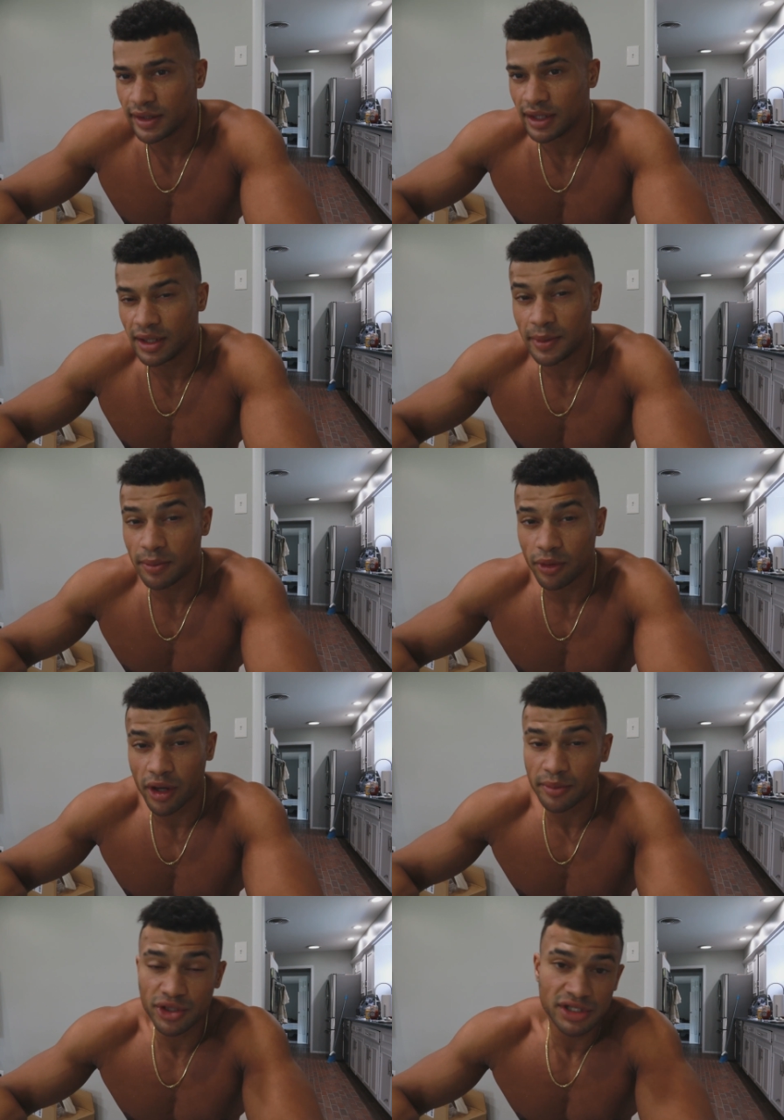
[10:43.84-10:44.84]
They need to be
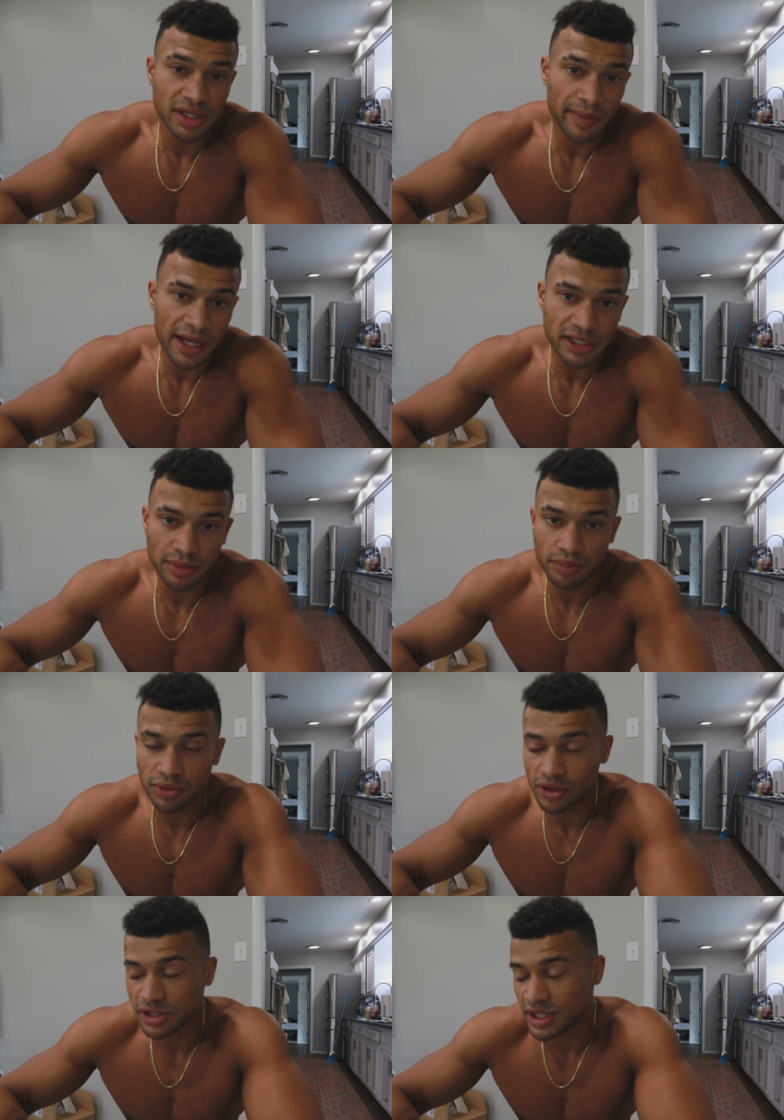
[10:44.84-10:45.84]
brought up just to match the
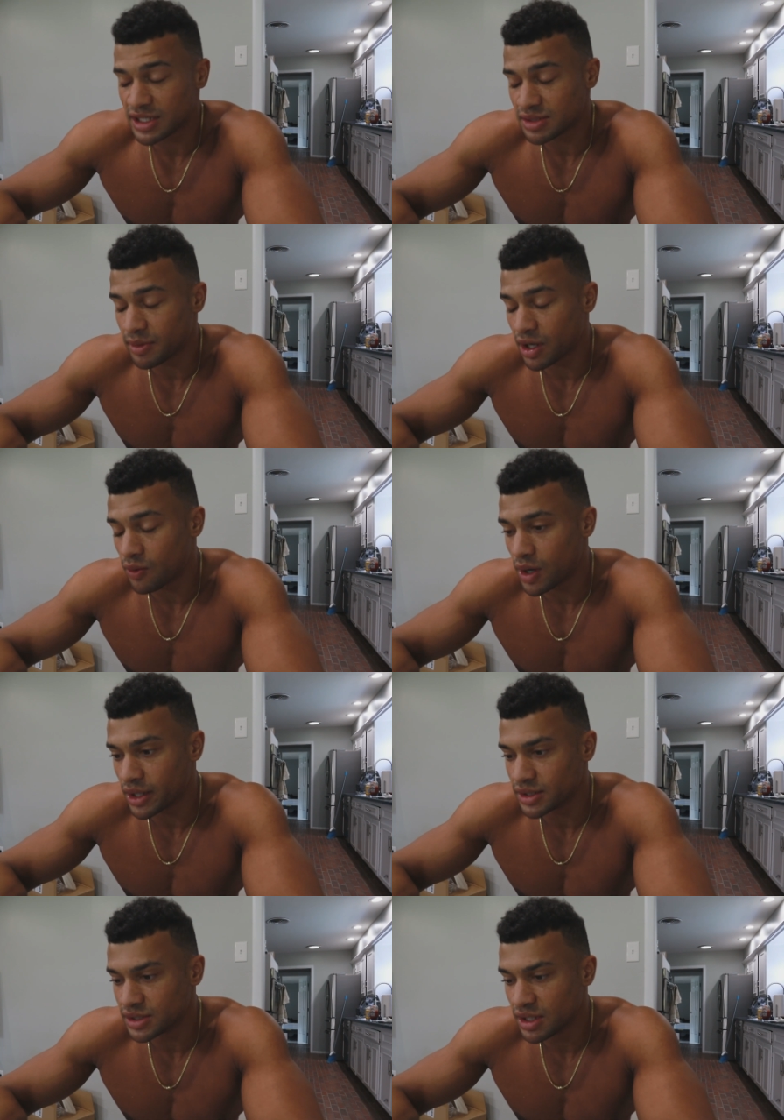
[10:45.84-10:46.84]
pure size of my
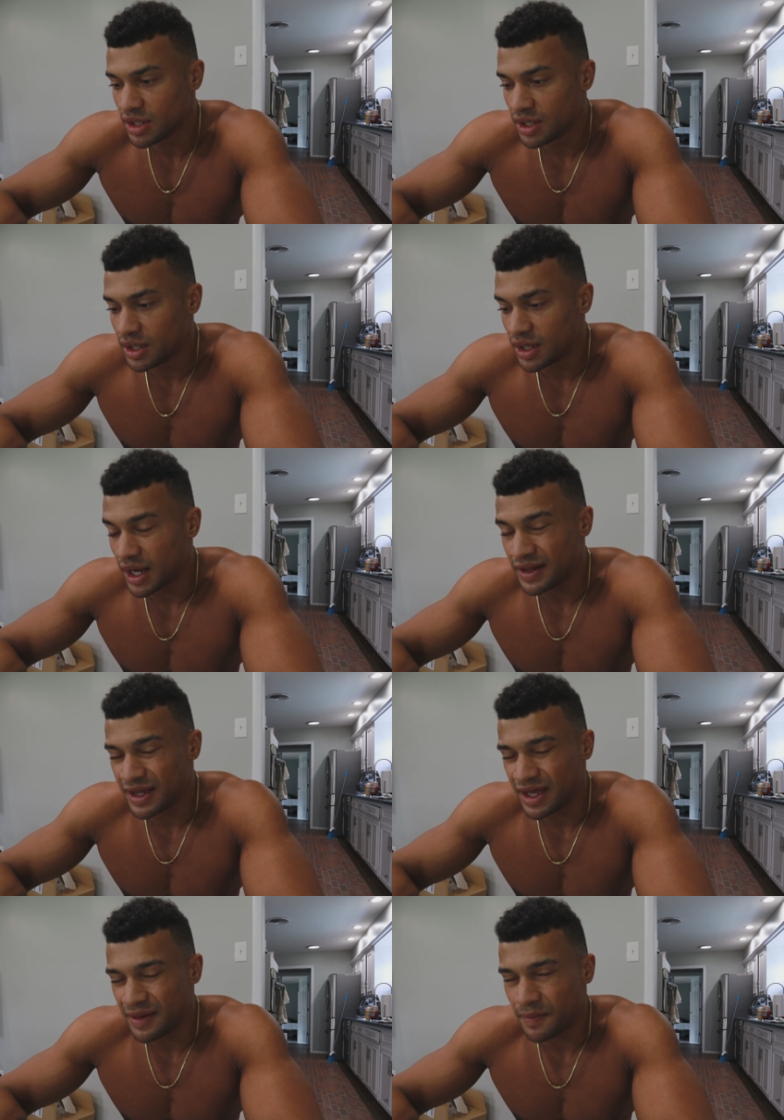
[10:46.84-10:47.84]
quads, and
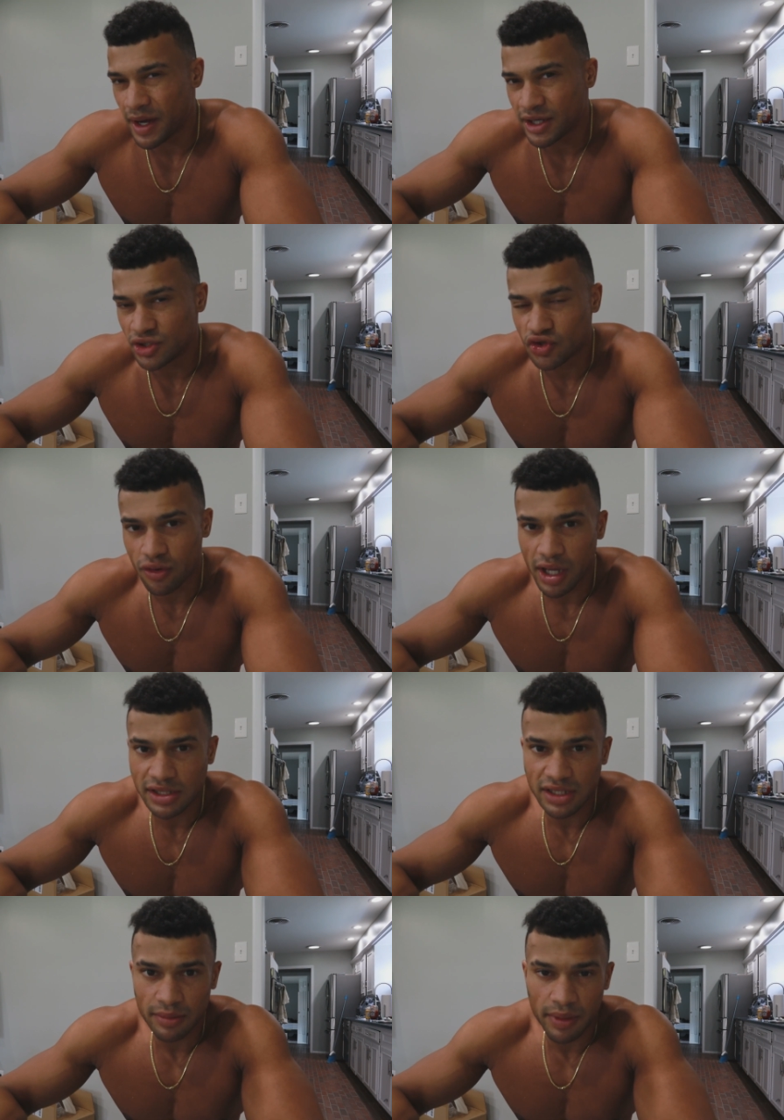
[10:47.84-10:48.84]
then my
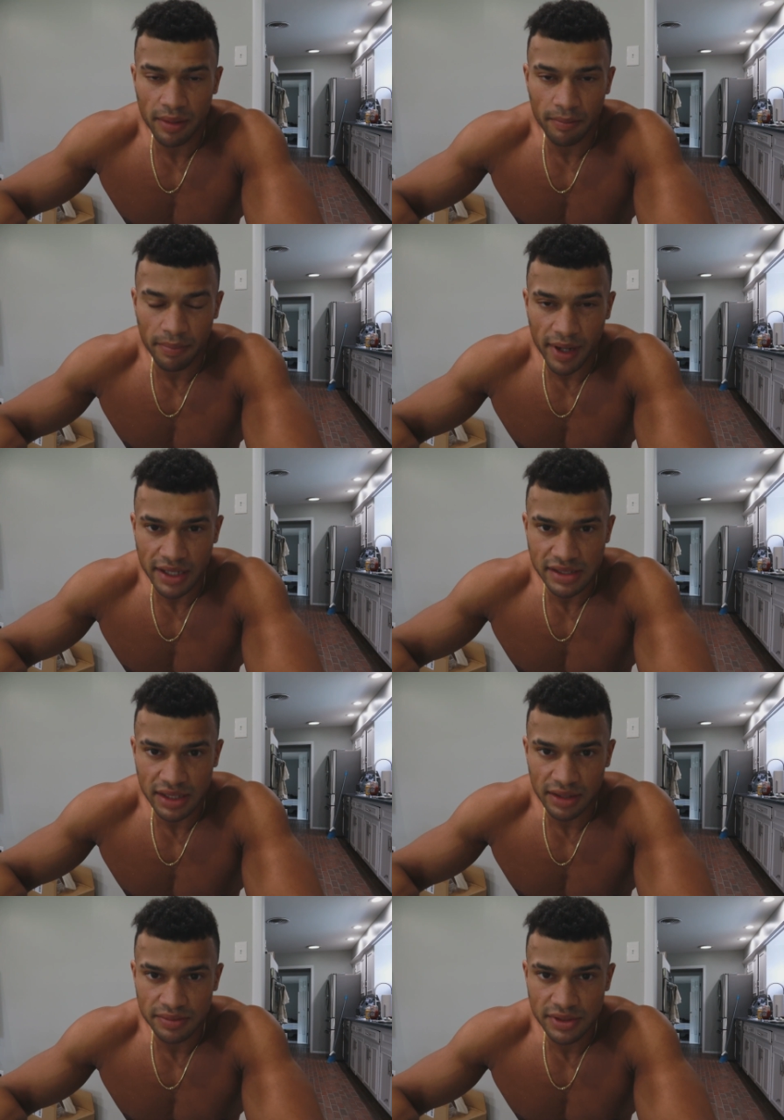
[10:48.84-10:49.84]
tricep and
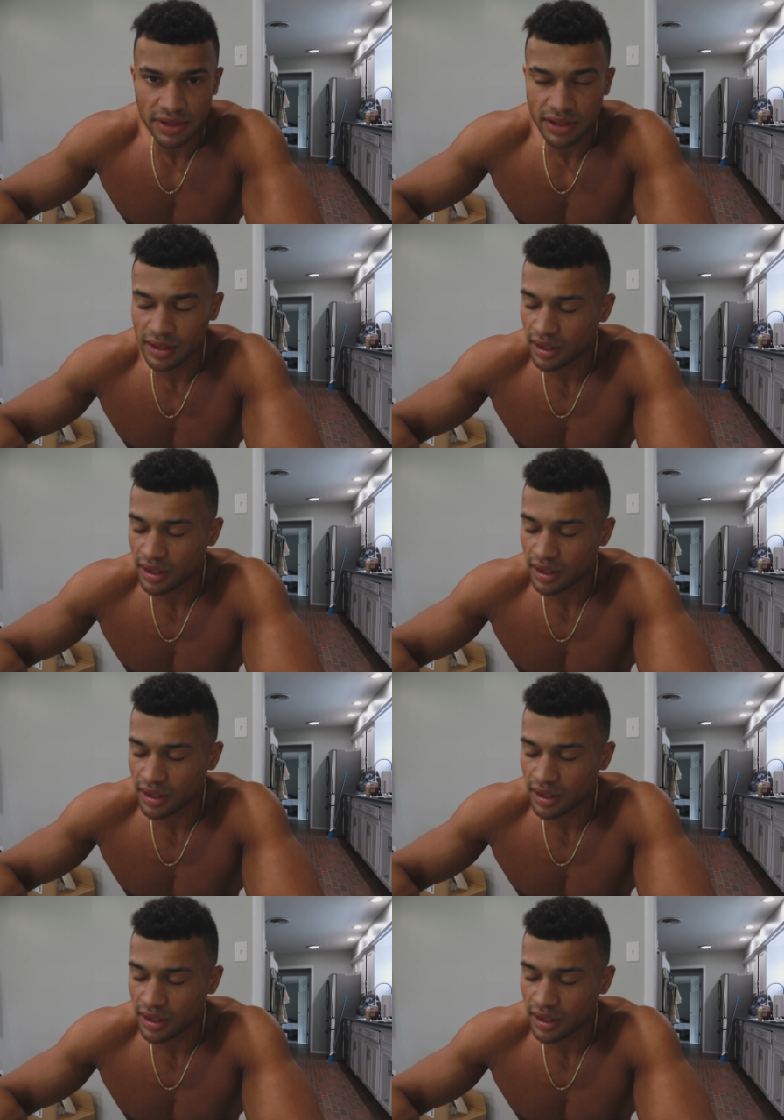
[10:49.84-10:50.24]
biceps.